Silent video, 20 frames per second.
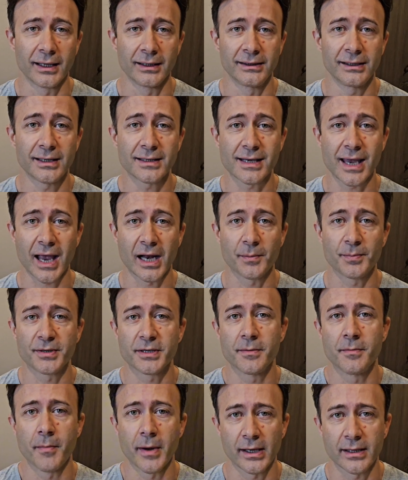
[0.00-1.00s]
and this
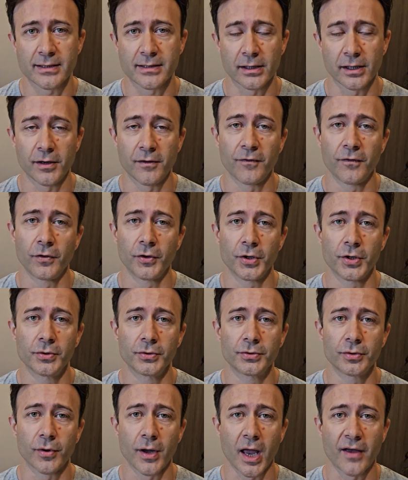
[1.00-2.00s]
helps immensely for
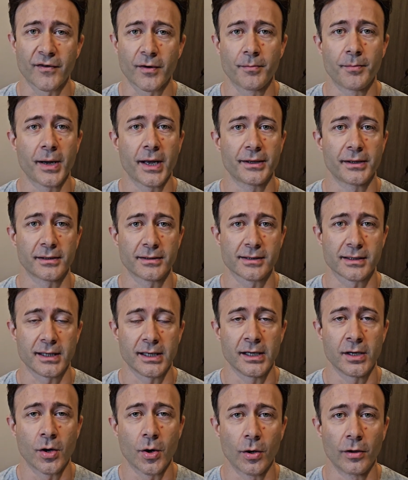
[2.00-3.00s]
you to have a better
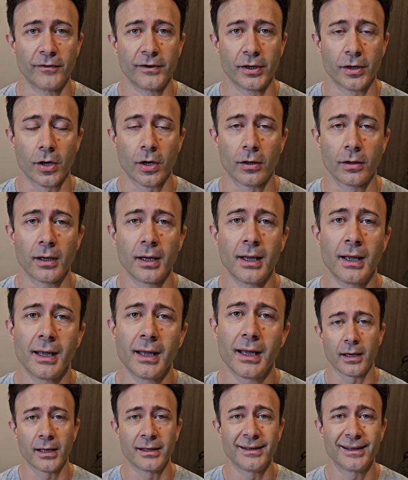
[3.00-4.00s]
skin overall.
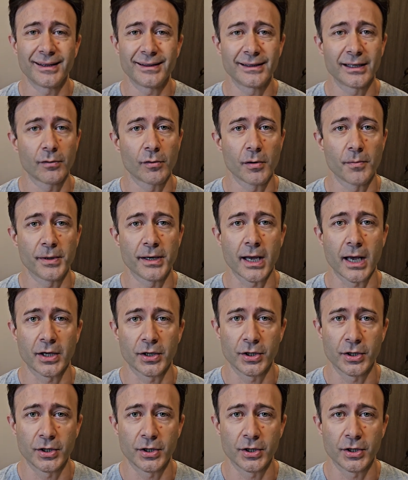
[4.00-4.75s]
And then there will be a